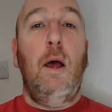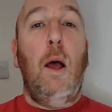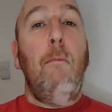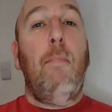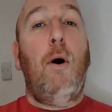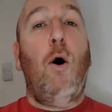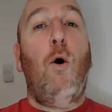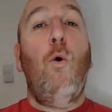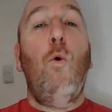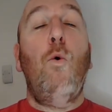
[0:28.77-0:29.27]

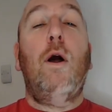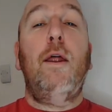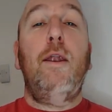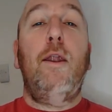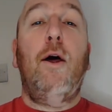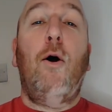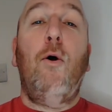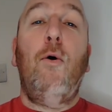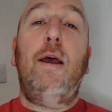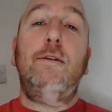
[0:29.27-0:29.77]
But all I
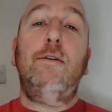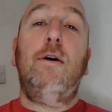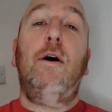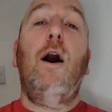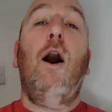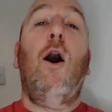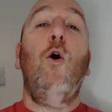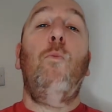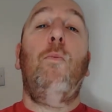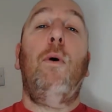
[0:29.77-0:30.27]
know is I
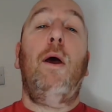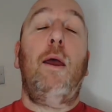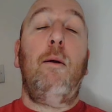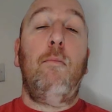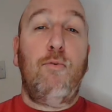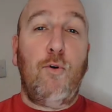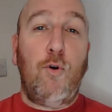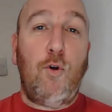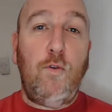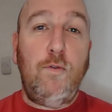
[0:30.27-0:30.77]
hope it
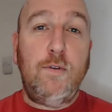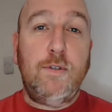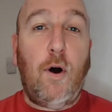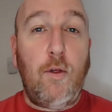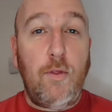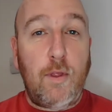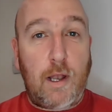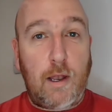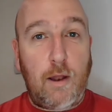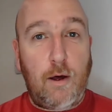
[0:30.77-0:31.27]
improves on
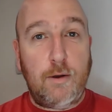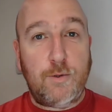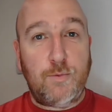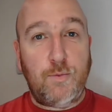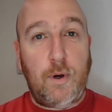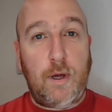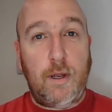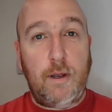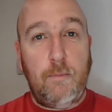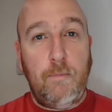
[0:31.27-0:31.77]
the last
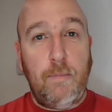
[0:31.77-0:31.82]
one.